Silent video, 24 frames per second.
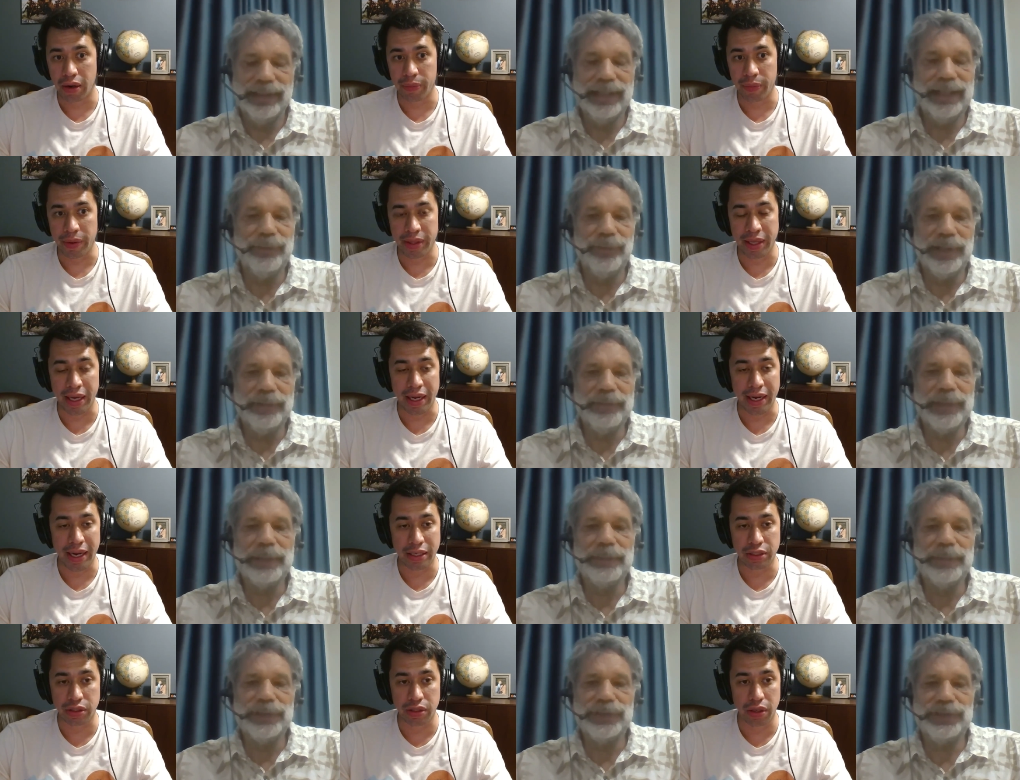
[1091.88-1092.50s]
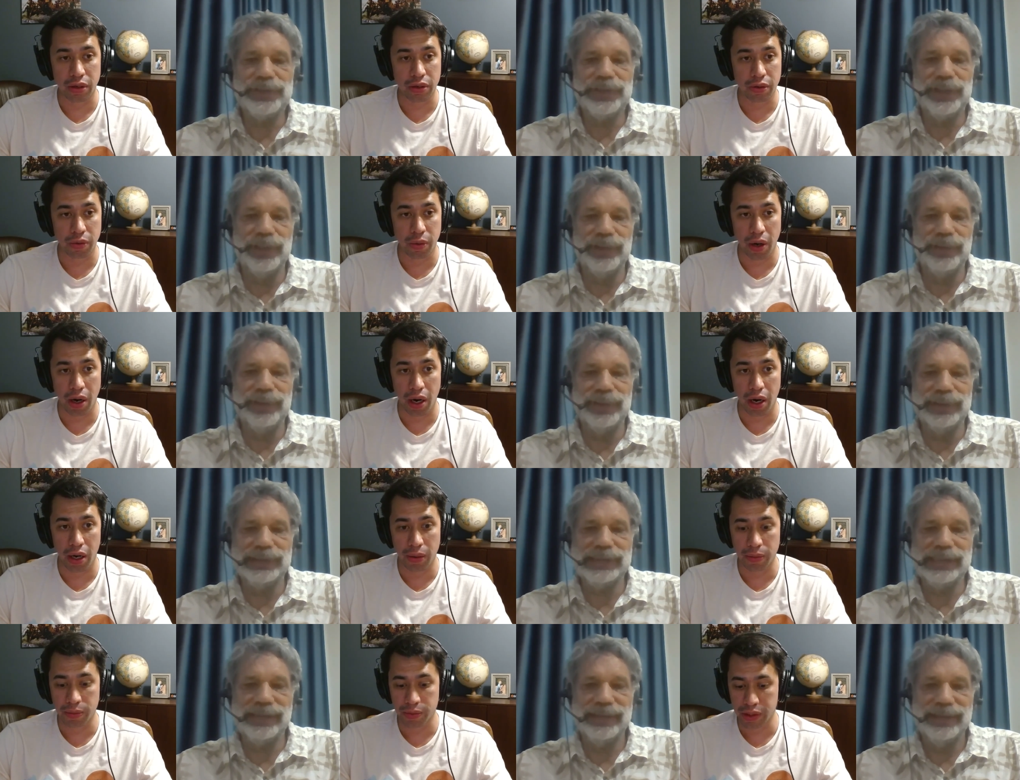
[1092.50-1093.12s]
Speaker 1: Um, that has no chose.
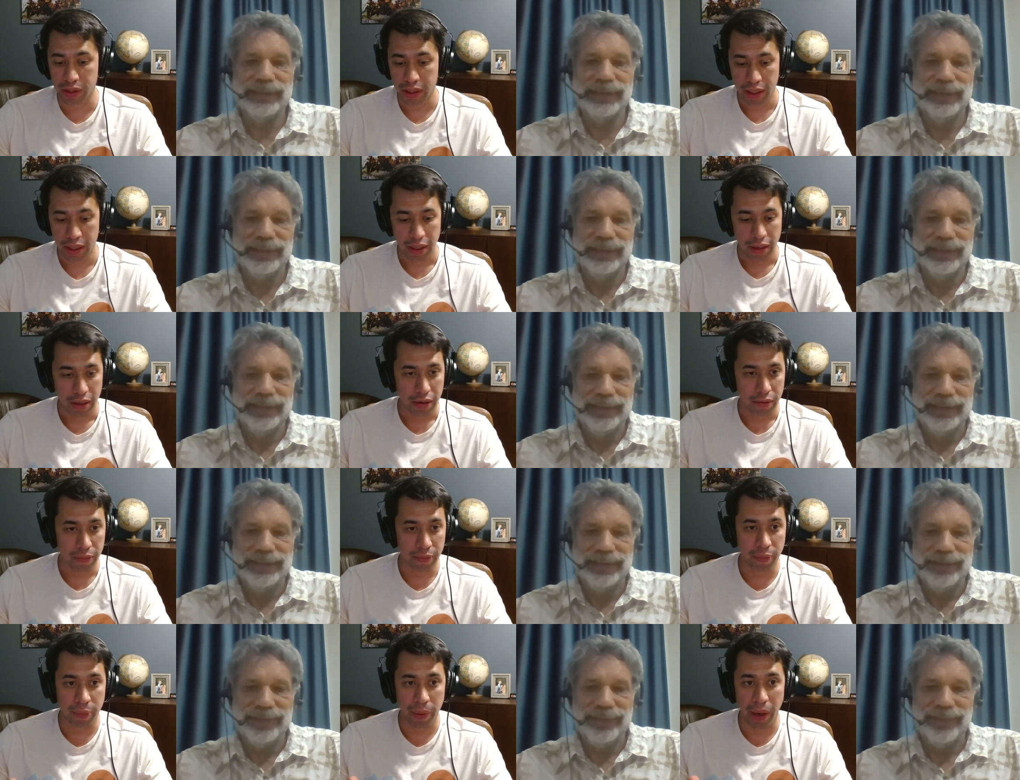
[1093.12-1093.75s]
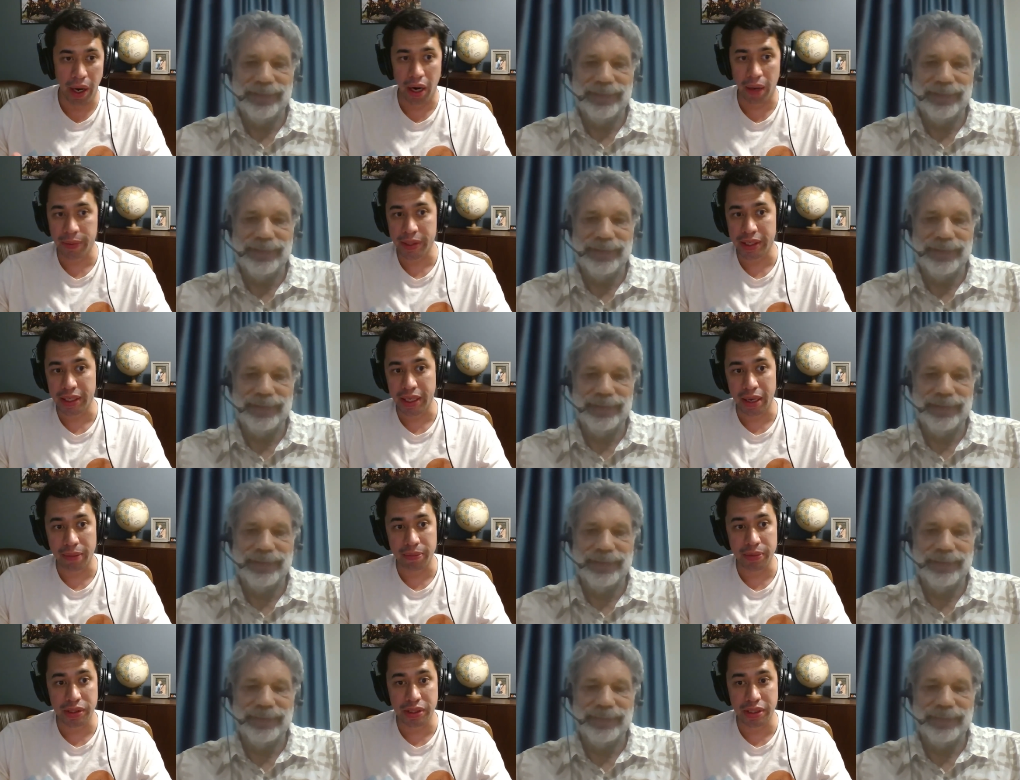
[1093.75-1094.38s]
qualms
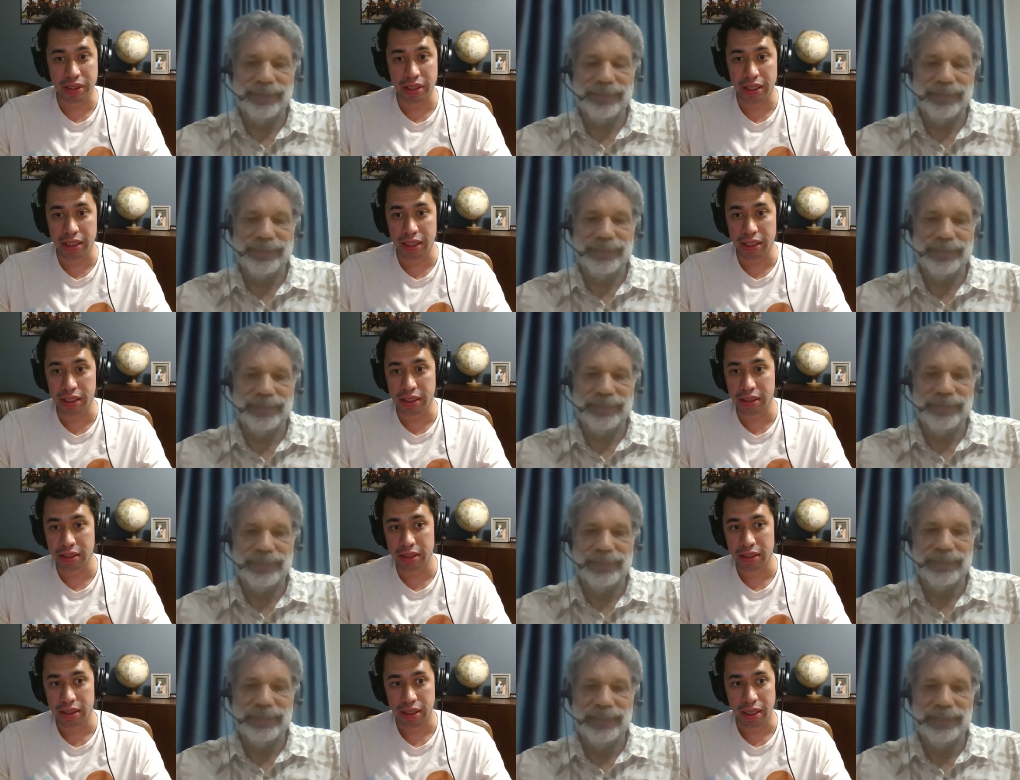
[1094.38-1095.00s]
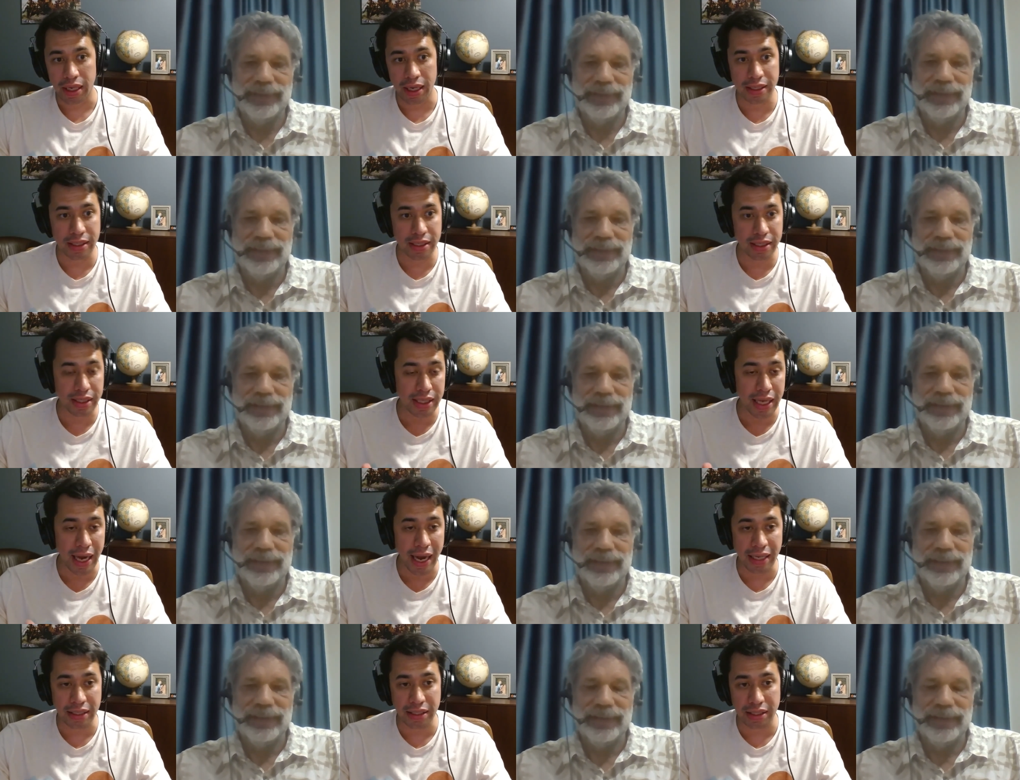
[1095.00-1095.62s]
bombing embassies
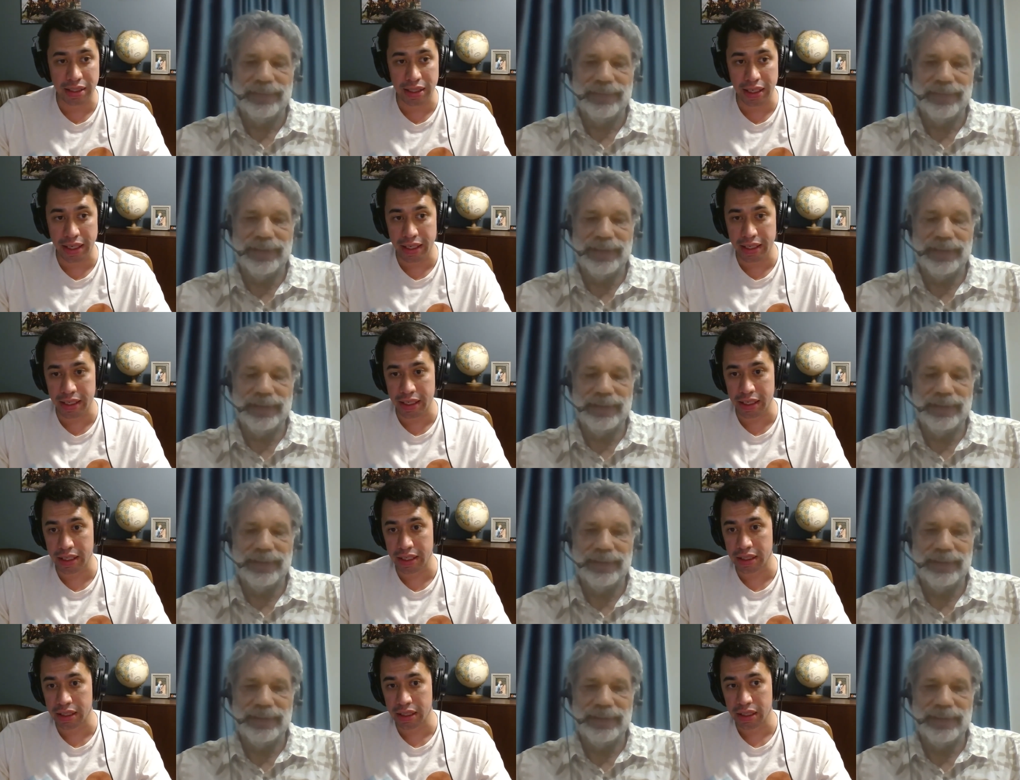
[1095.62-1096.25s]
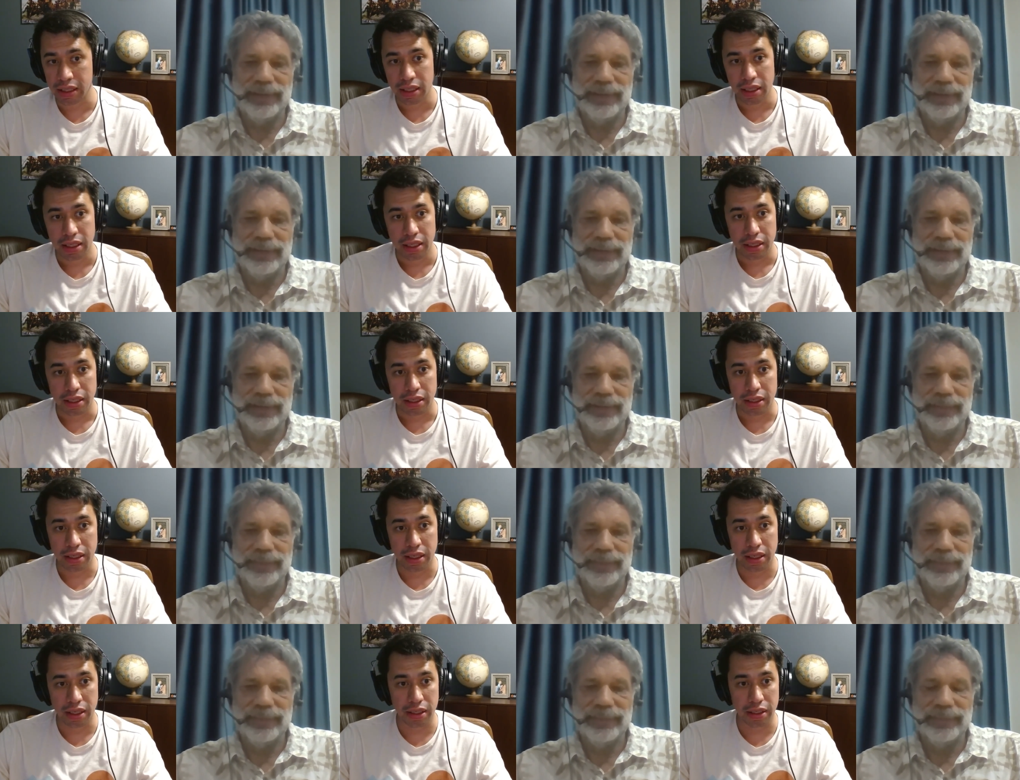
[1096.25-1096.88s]
assassinating
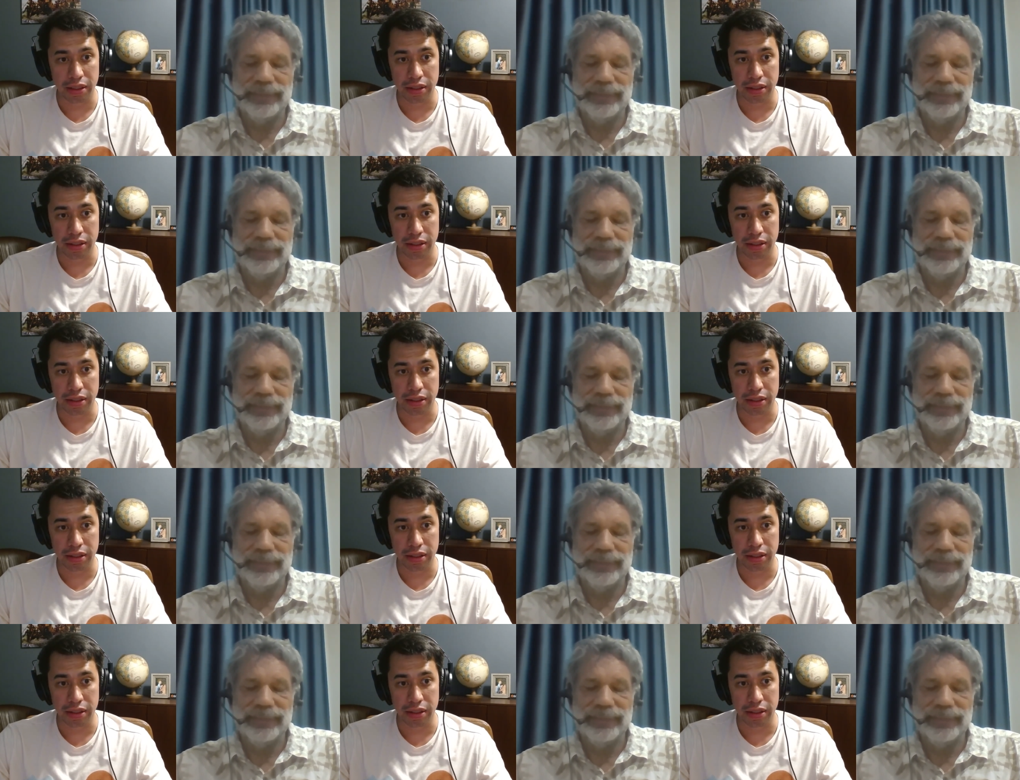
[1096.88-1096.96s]
right.